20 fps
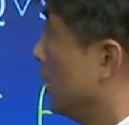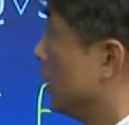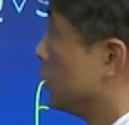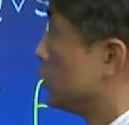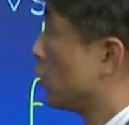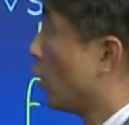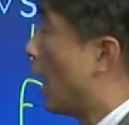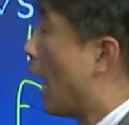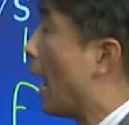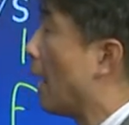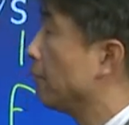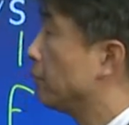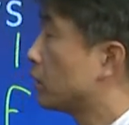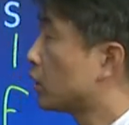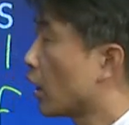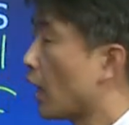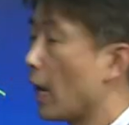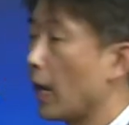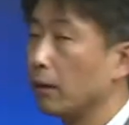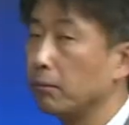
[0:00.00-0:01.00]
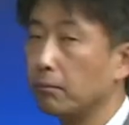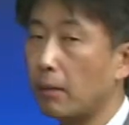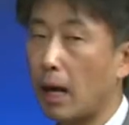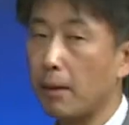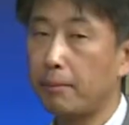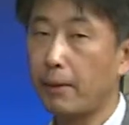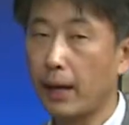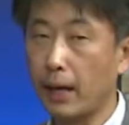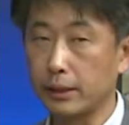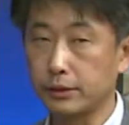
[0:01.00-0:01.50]
So I'm trying my
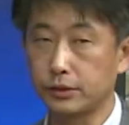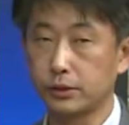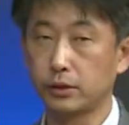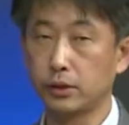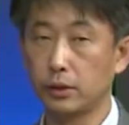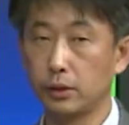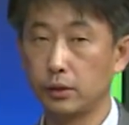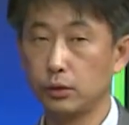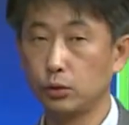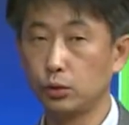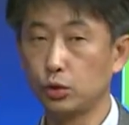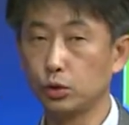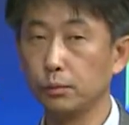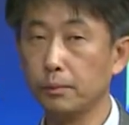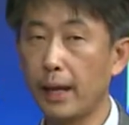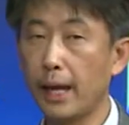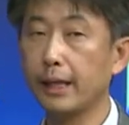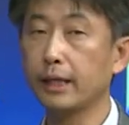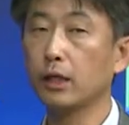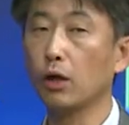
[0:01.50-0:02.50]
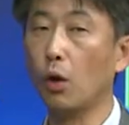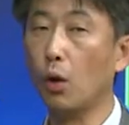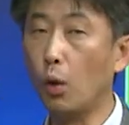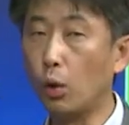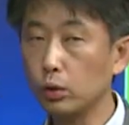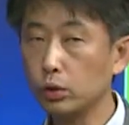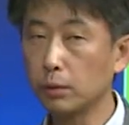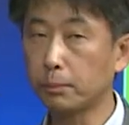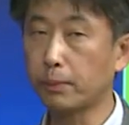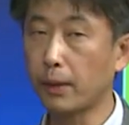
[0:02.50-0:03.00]
best to make
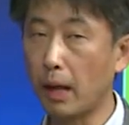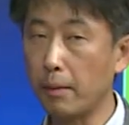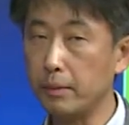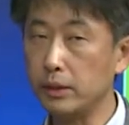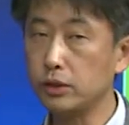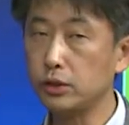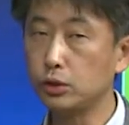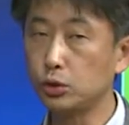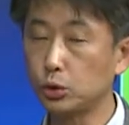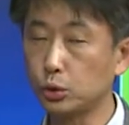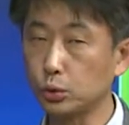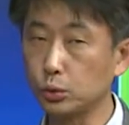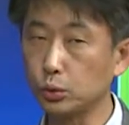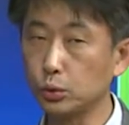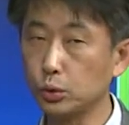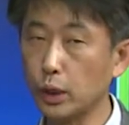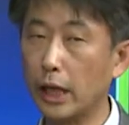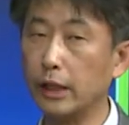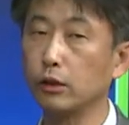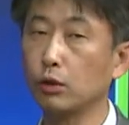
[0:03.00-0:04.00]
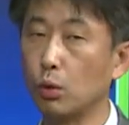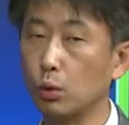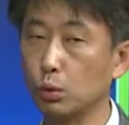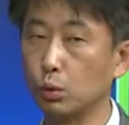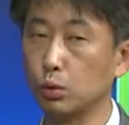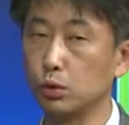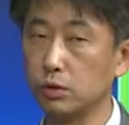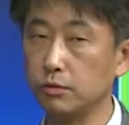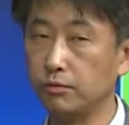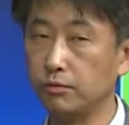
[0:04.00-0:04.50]
all the premise true and conclusion